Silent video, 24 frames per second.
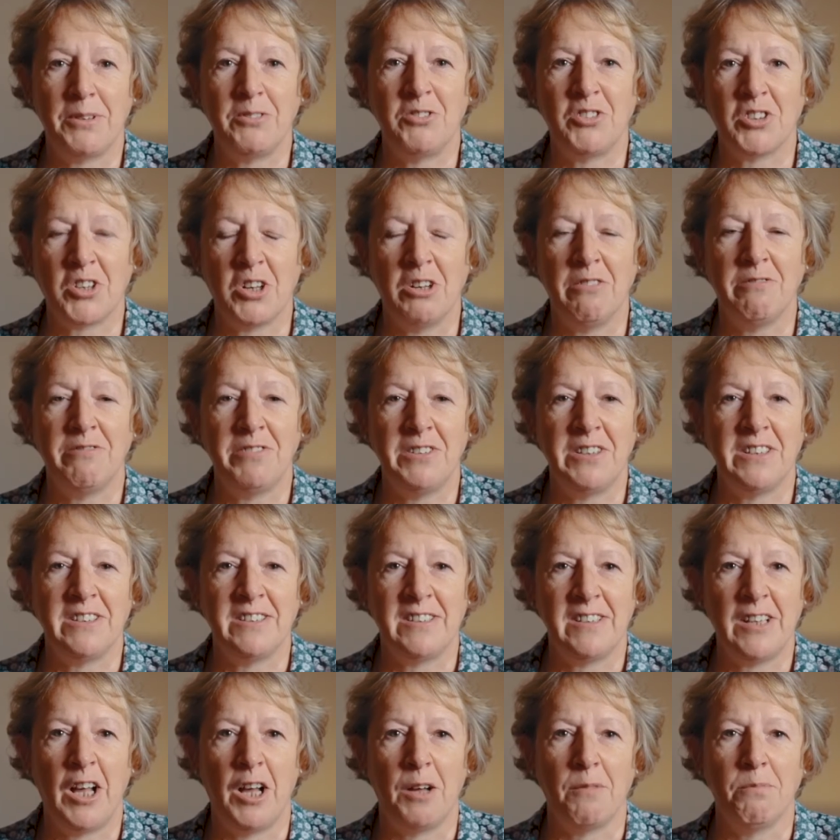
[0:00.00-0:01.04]
Build your
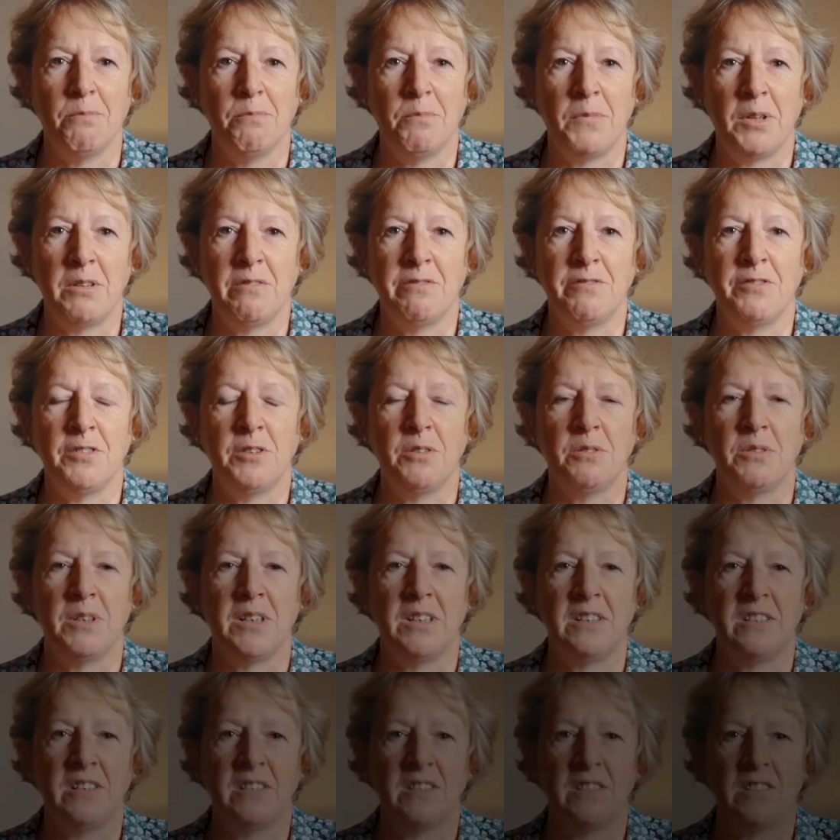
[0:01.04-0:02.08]
confidence up and move
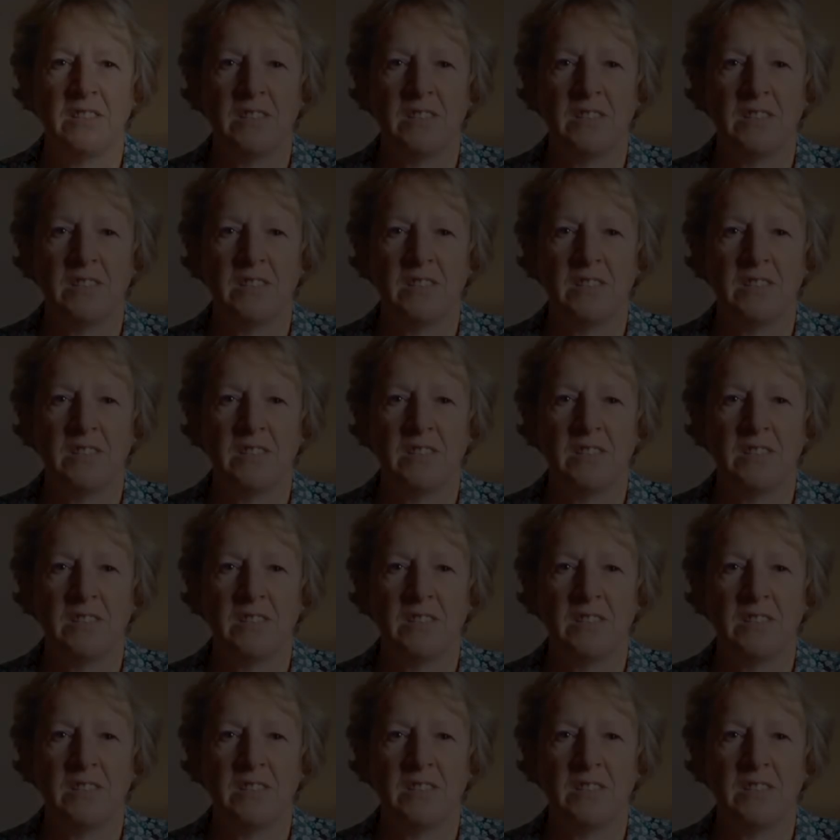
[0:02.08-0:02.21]
forward.